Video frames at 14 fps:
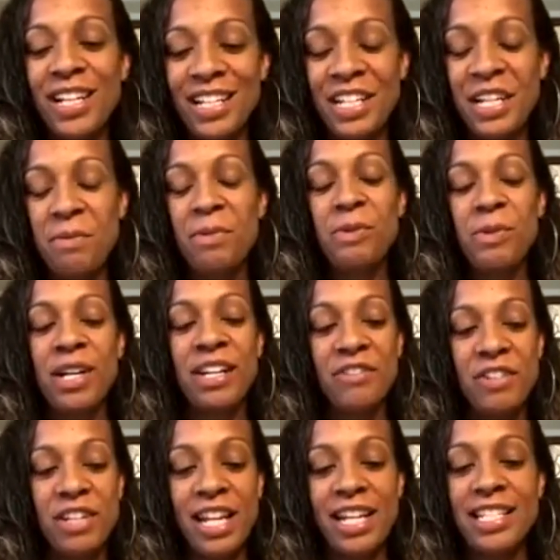coming to work every
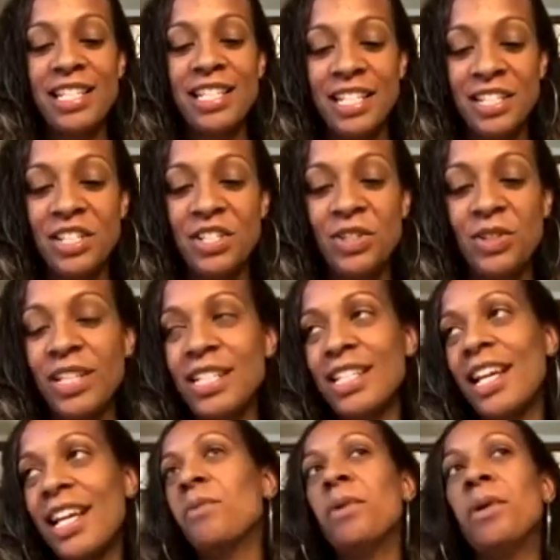day and seeing students. I
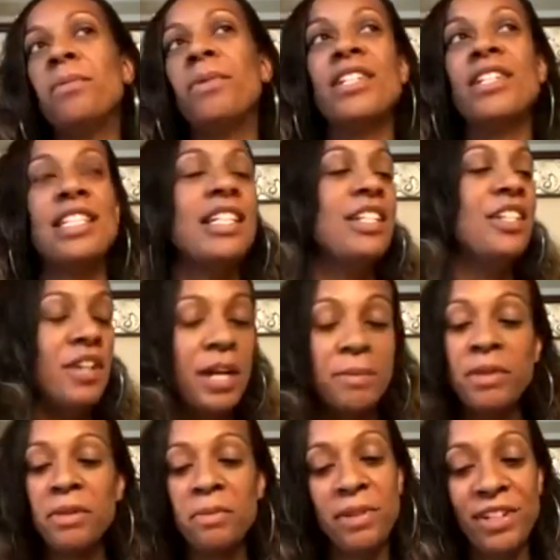had one person, you know, I'm in
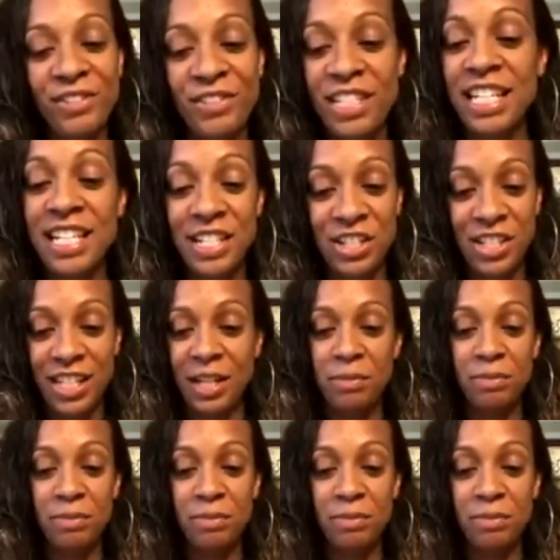the middle of teaching. I'm